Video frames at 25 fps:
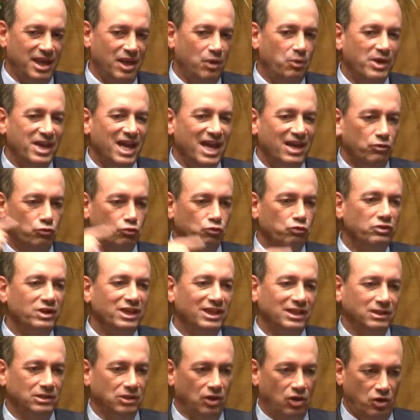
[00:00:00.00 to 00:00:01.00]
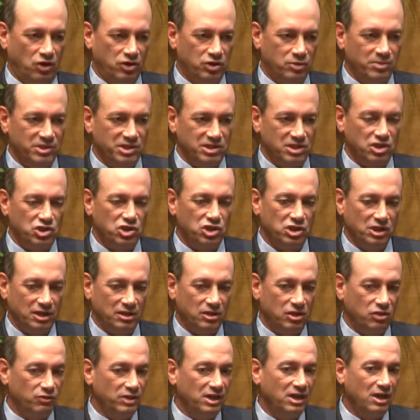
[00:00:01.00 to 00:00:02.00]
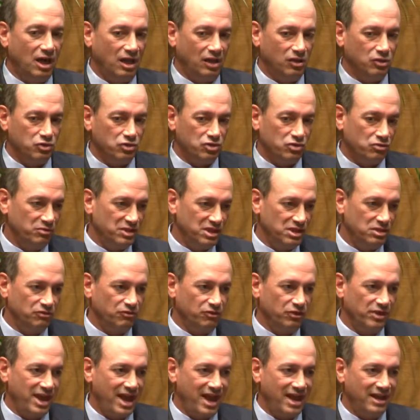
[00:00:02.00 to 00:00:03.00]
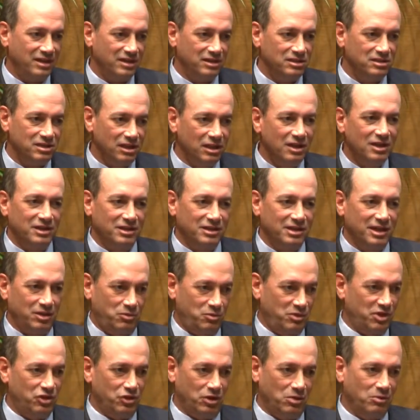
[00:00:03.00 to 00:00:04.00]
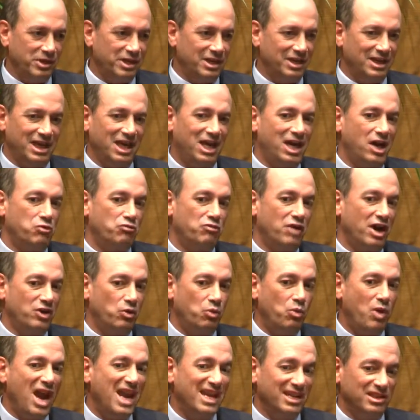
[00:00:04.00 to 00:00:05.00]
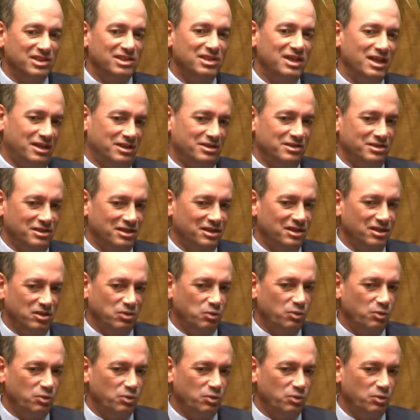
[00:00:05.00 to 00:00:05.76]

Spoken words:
And we had a really large position at $3. The reason for that is that we thought we could get out right away at $6.